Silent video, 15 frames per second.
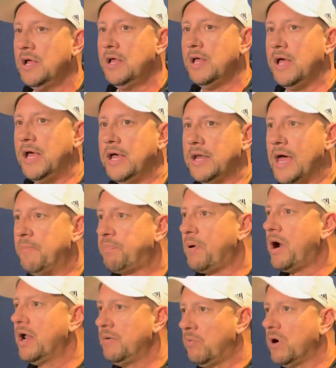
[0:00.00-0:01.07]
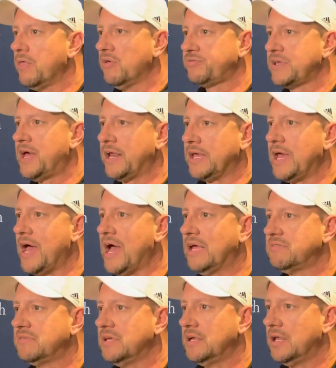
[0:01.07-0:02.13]
and I'm probably one of those kind of guys
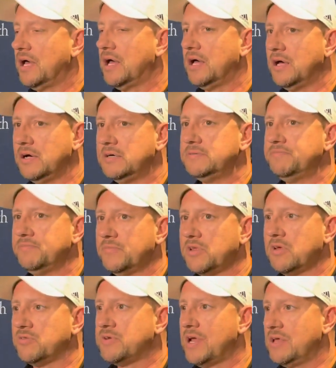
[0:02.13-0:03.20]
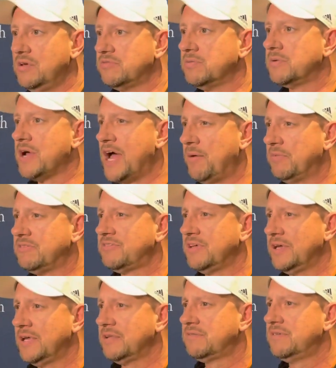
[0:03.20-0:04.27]
that I'm trying to use some common
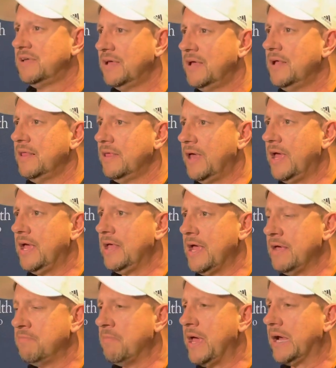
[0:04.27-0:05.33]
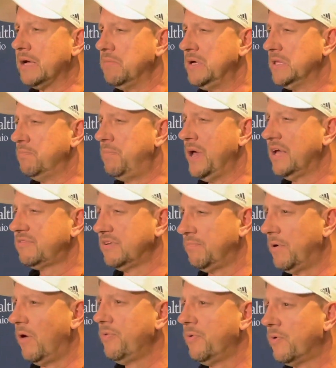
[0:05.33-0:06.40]
sense and make it be the best of
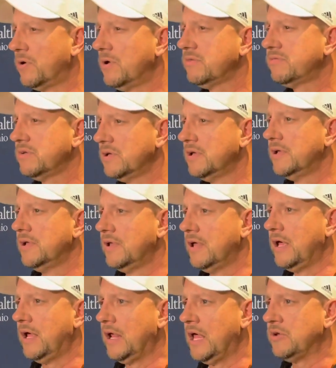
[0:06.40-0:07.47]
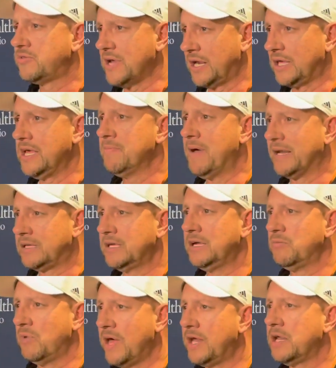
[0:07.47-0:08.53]
both worlds and try to get my team
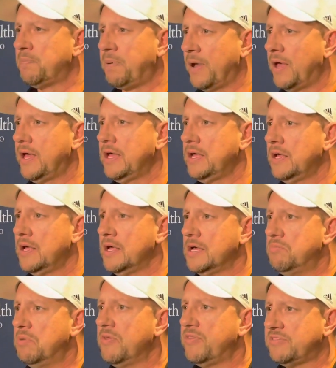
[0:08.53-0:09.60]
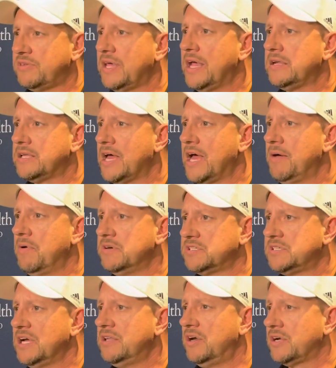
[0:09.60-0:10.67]
ready to play, but at the same time
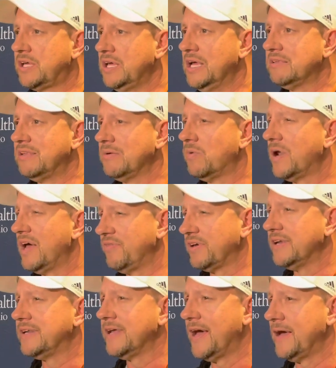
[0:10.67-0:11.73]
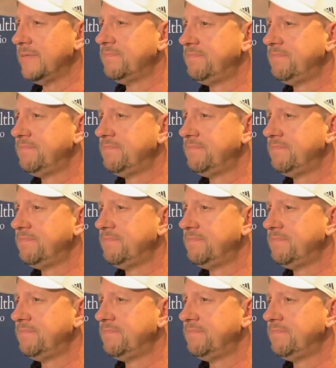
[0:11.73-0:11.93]
understand their kids and they want to have a good time.